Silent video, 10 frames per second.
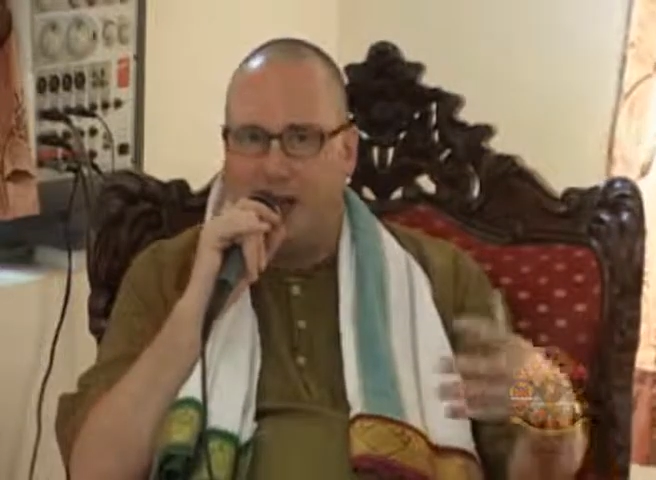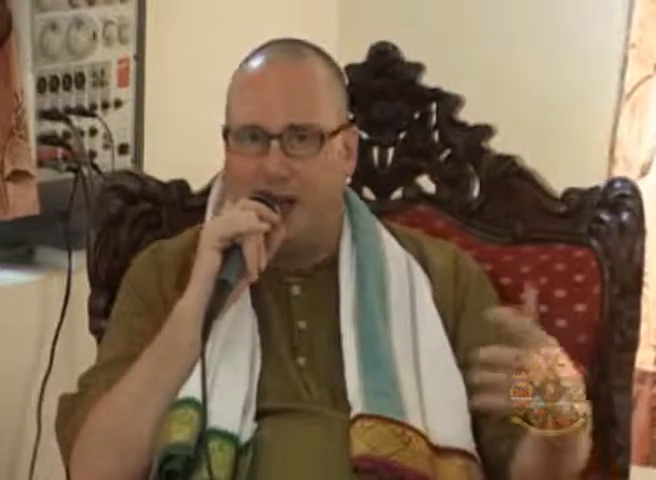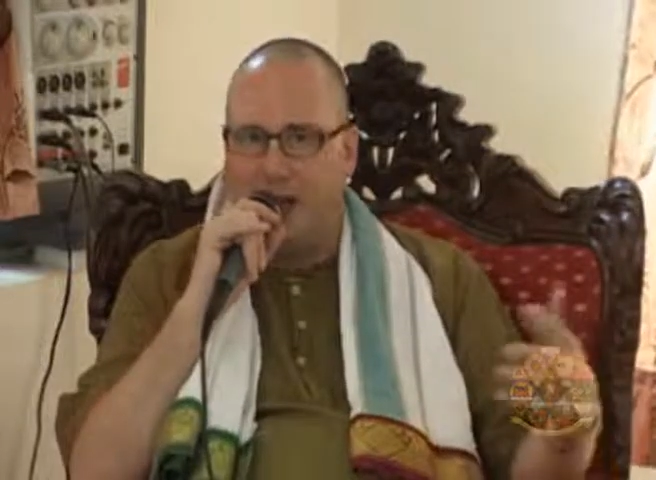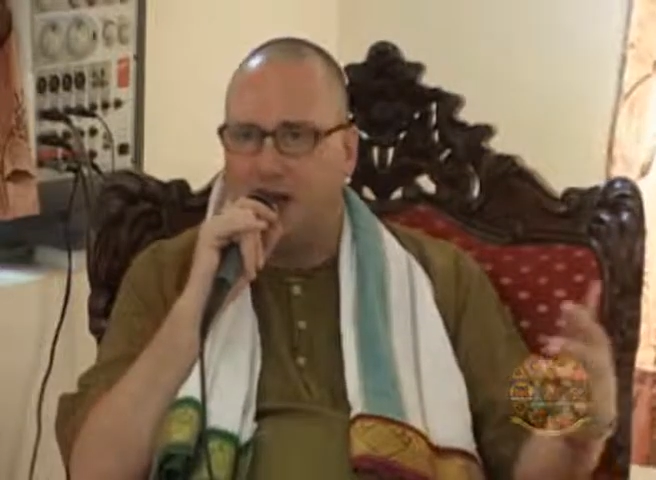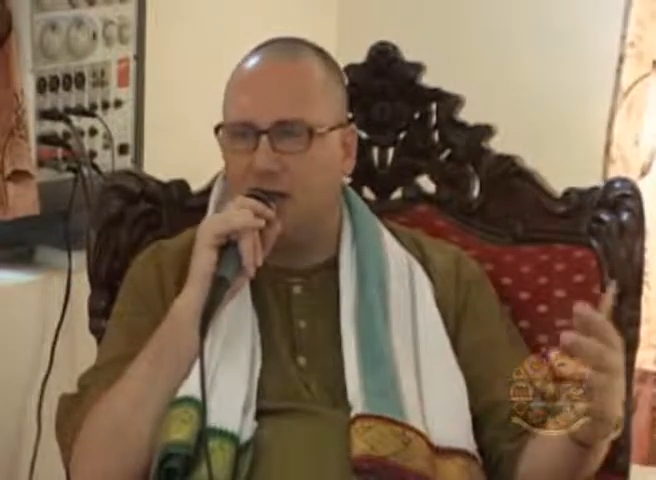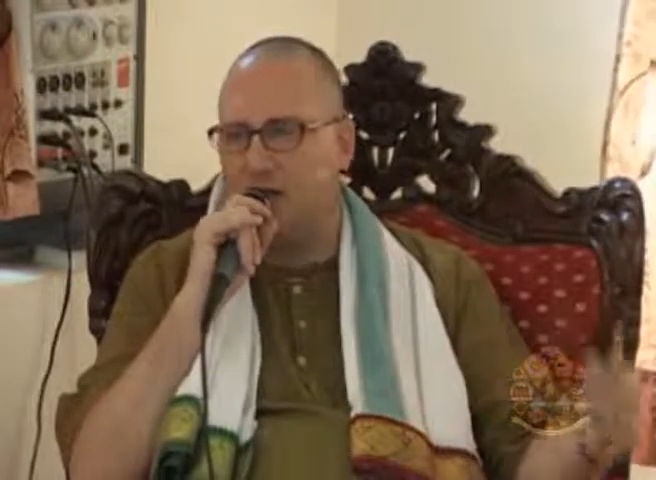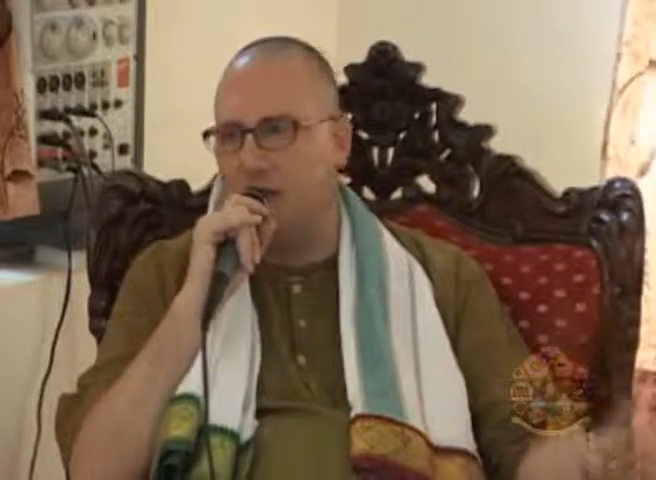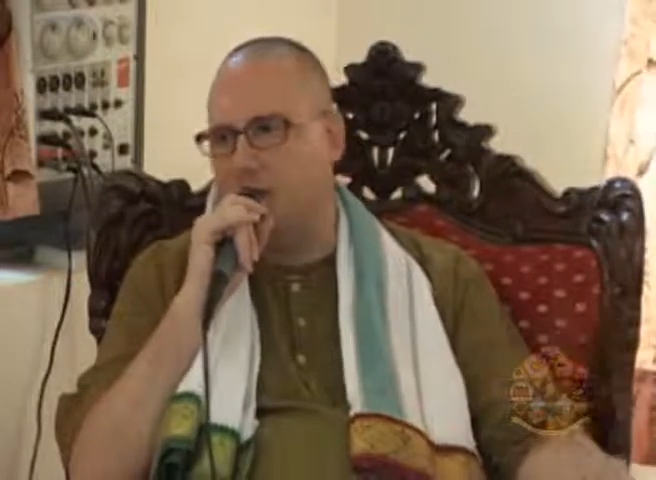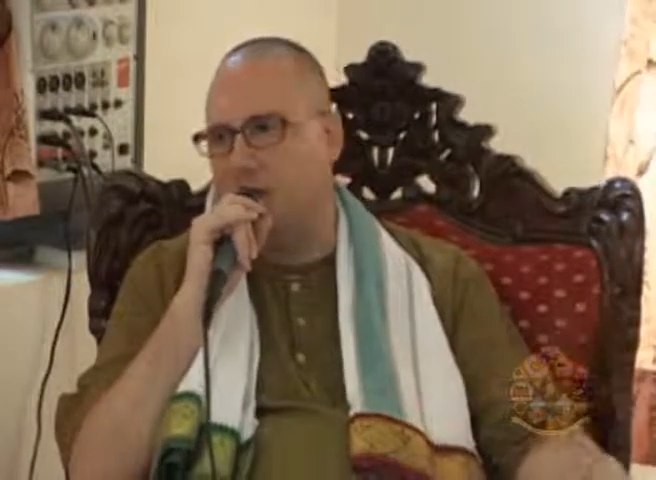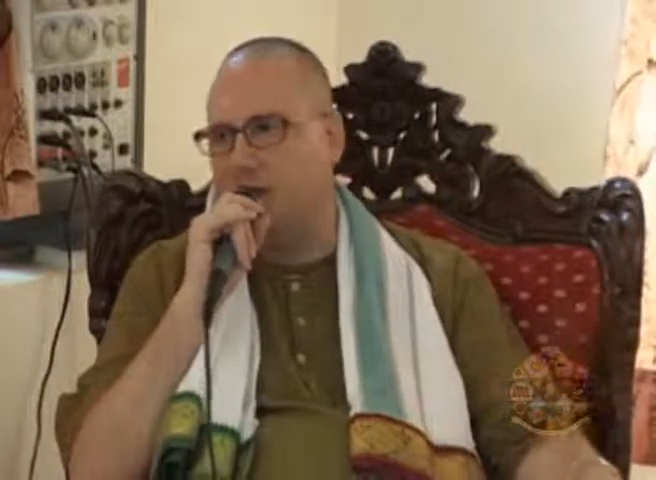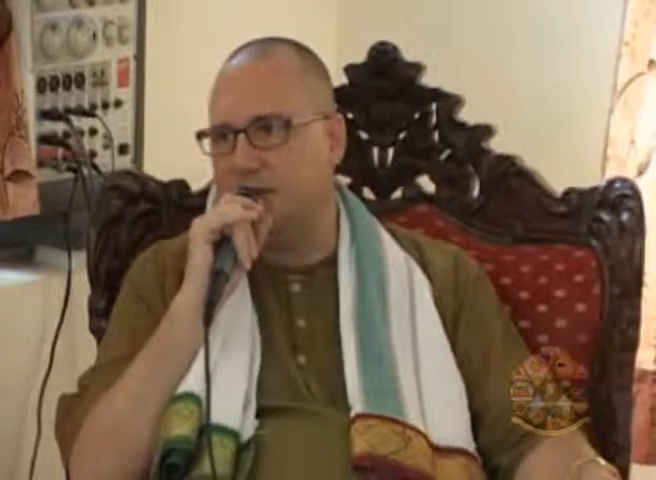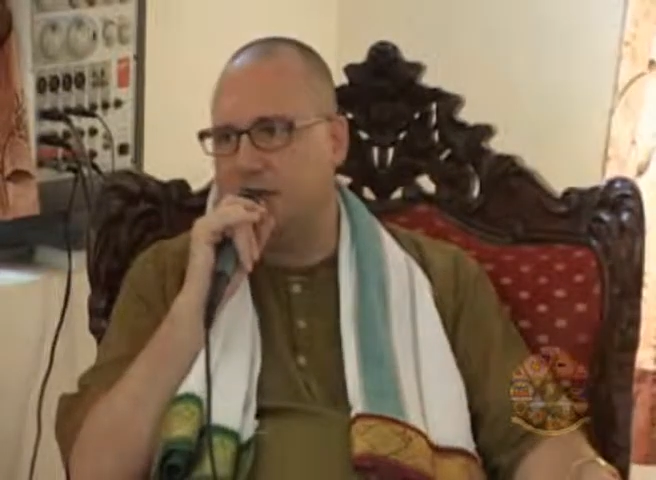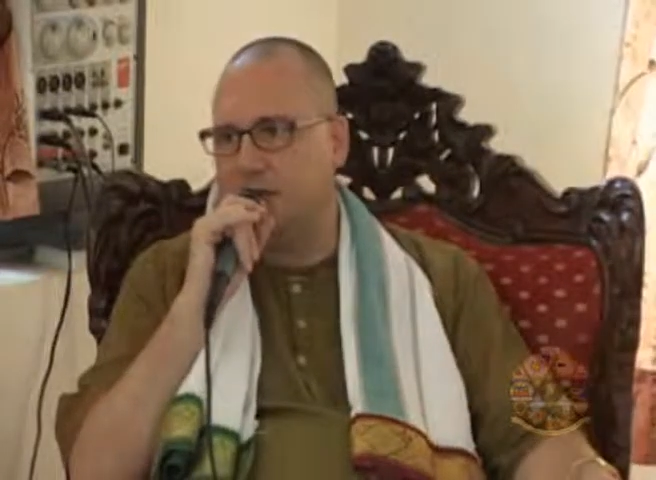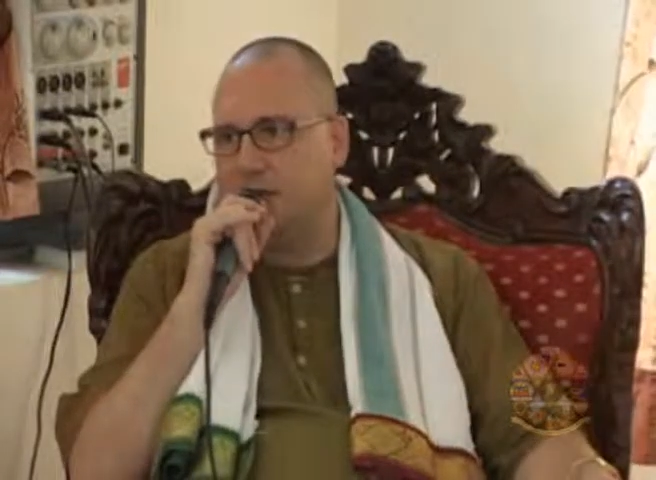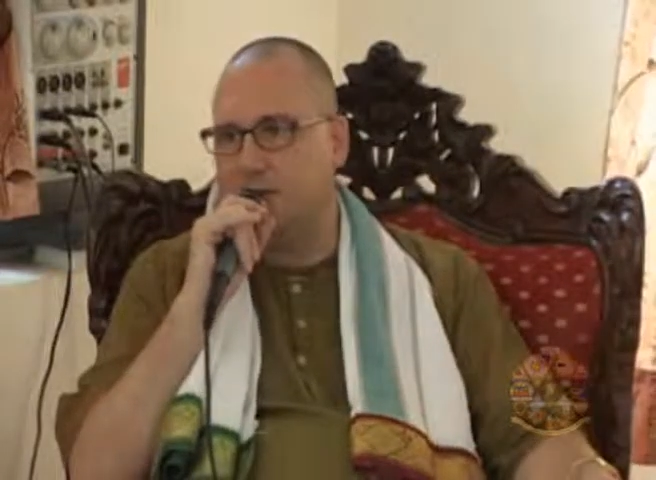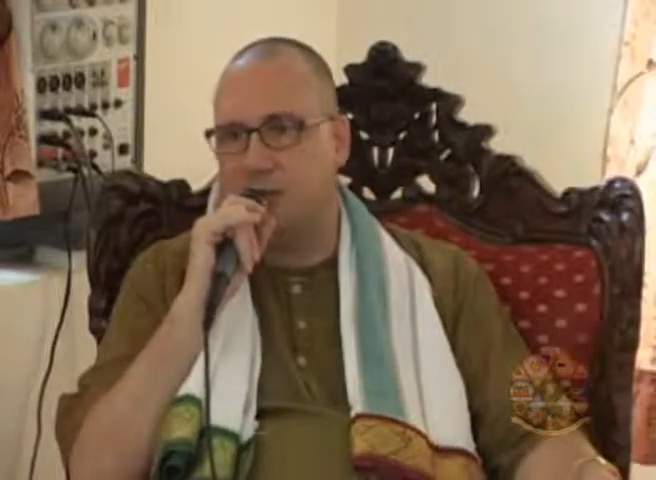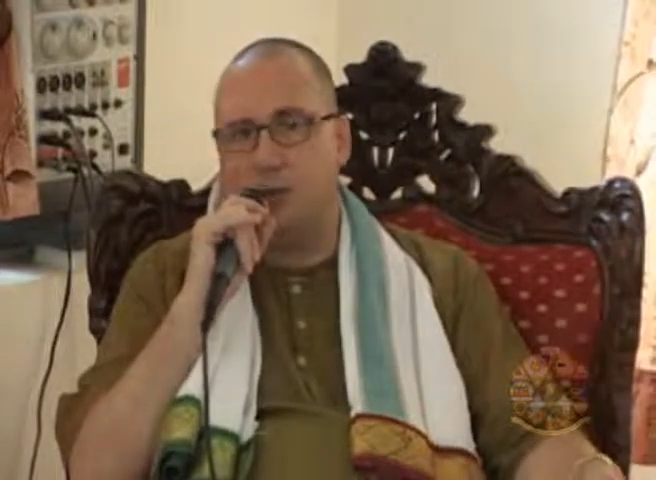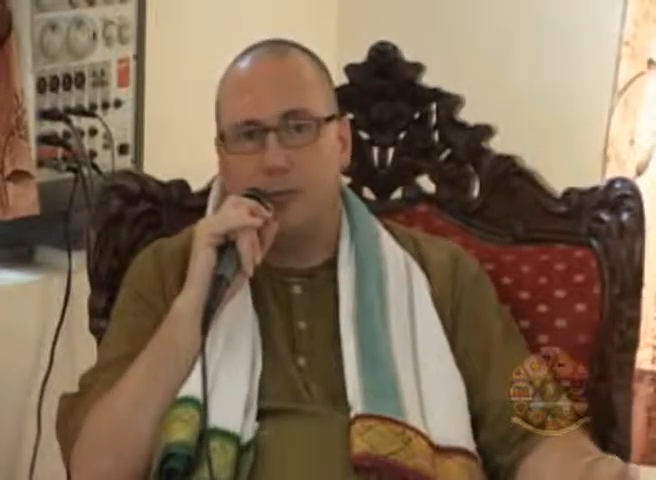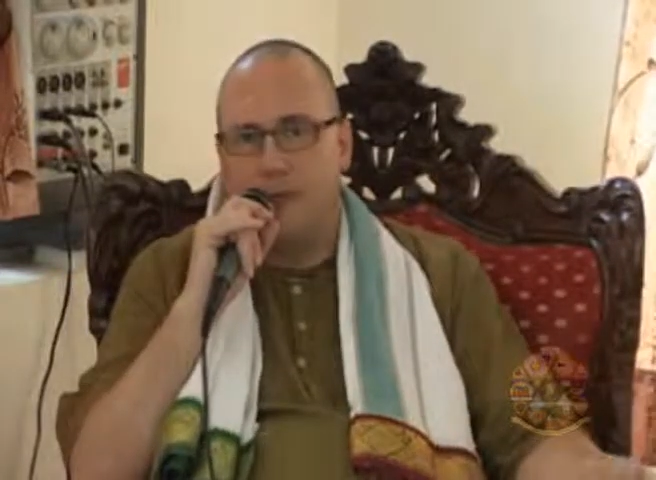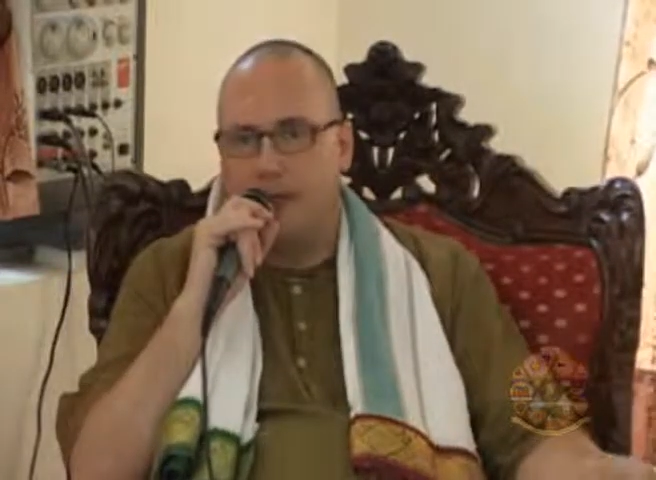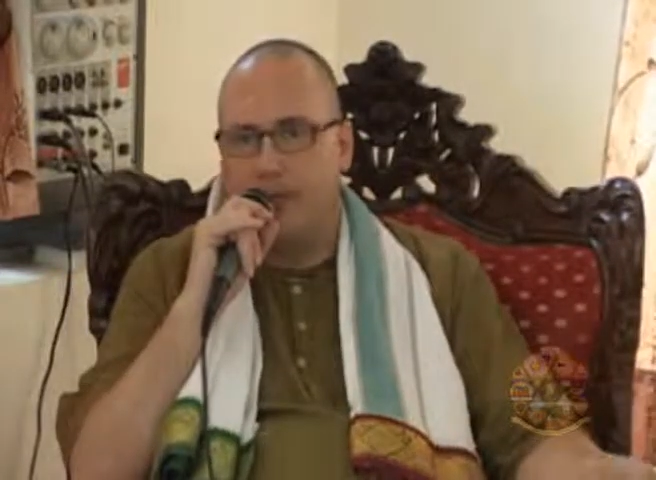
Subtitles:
and give it to others. So